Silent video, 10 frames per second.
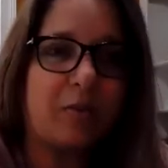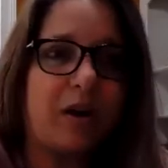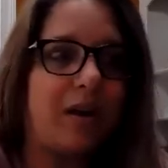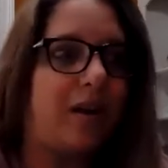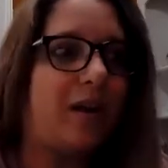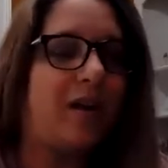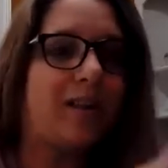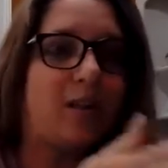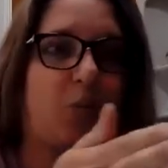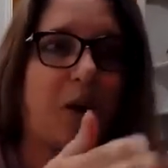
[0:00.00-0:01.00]
but
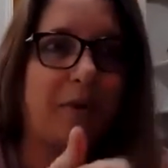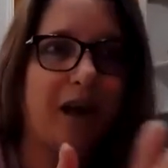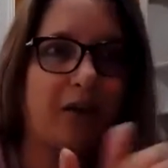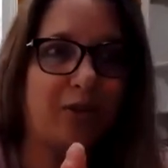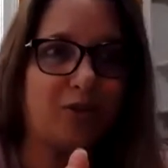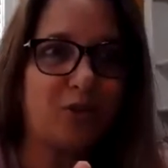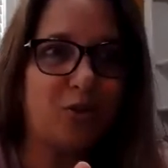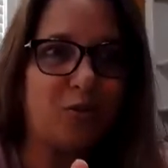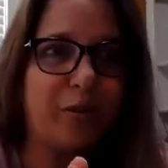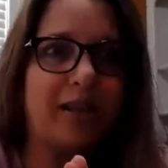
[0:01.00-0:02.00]
swapping out their
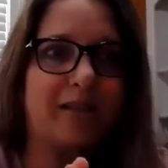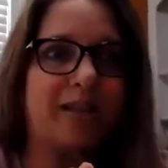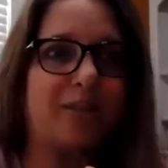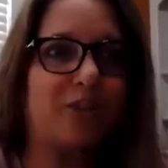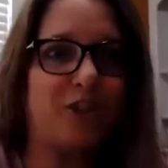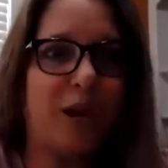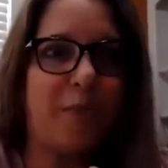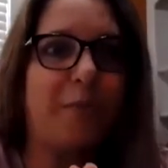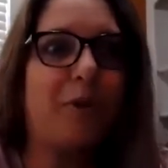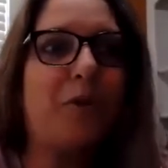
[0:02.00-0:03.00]
toothpaste and their
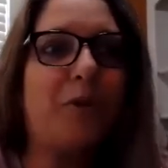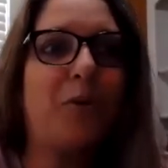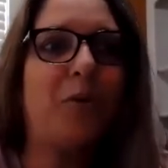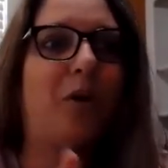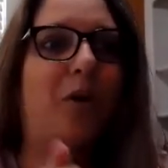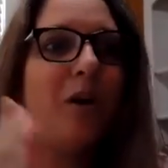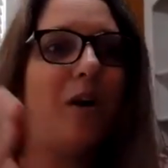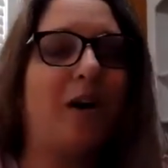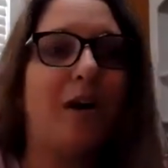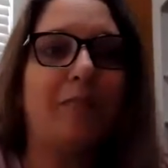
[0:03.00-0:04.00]
shampoo,
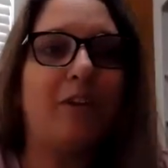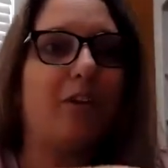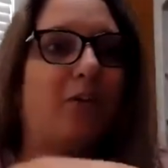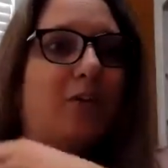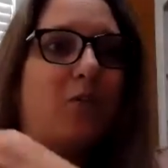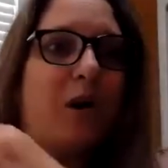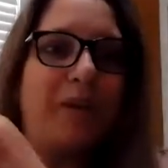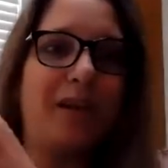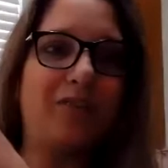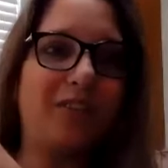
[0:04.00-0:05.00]
or,
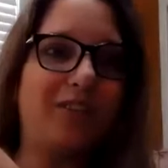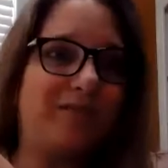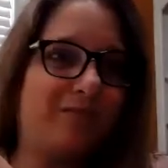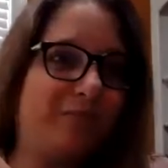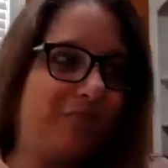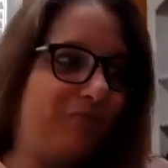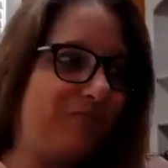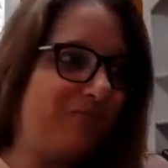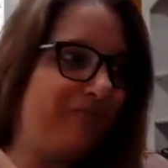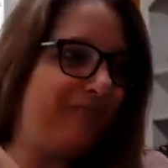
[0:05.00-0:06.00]
swapping out the
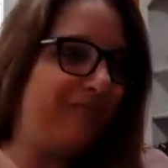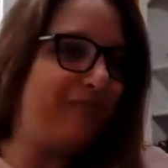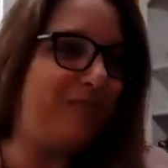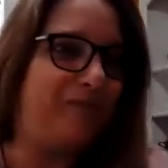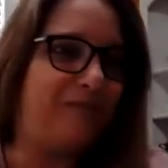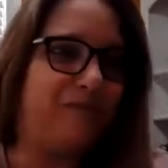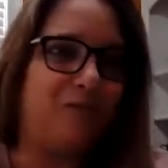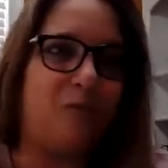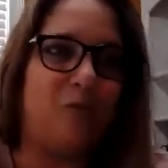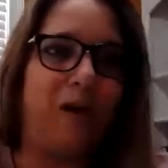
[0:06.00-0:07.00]

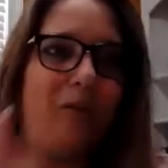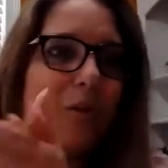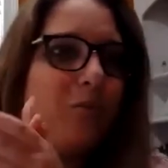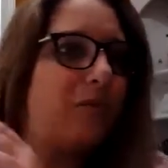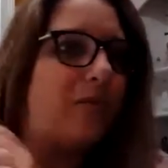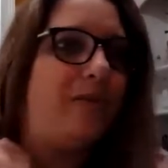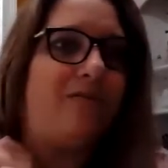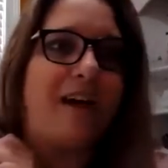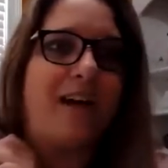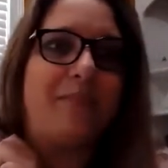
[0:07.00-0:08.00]
Wally World
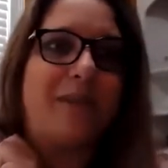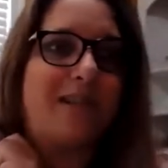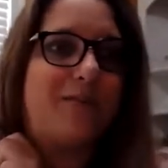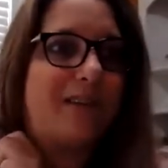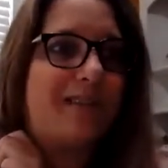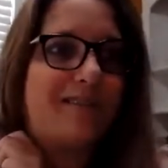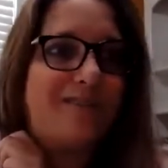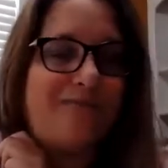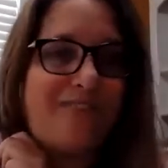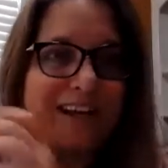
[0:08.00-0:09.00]
vitamins with
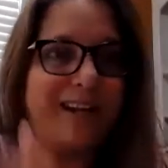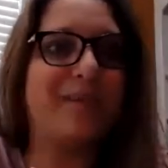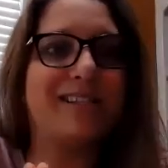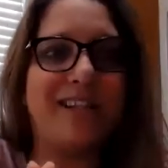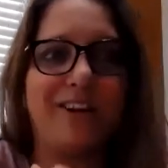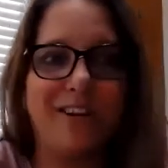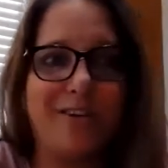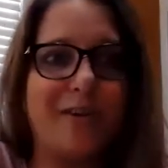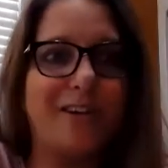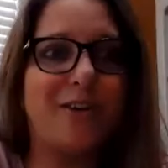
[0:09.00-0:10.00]
vitamins that are
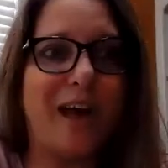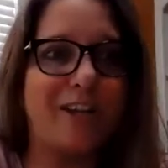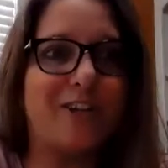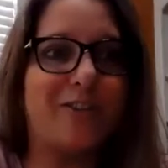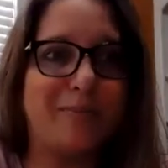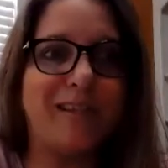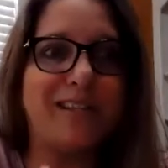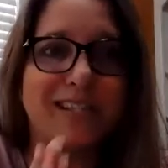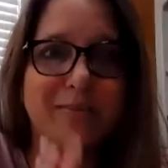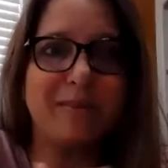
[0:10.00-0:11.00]
going to actually be
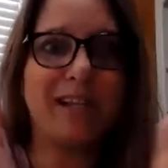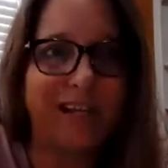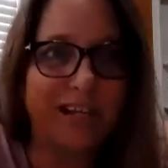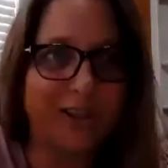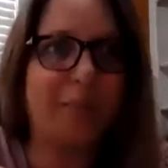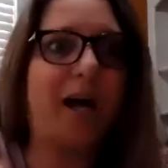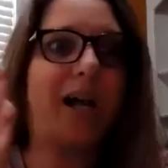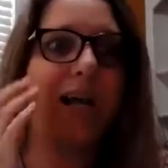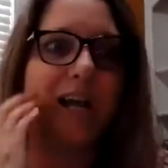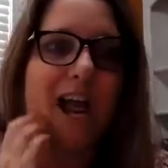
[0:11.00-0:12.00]
assimilated in their
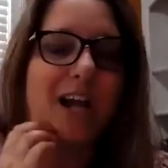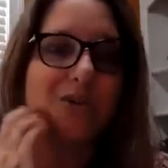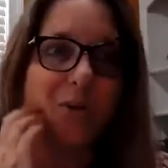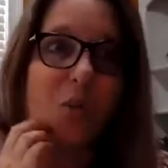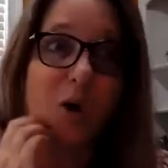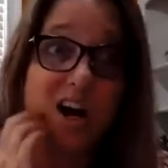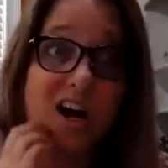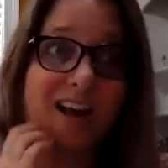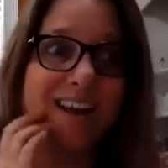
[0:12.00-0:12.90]
body and actually work.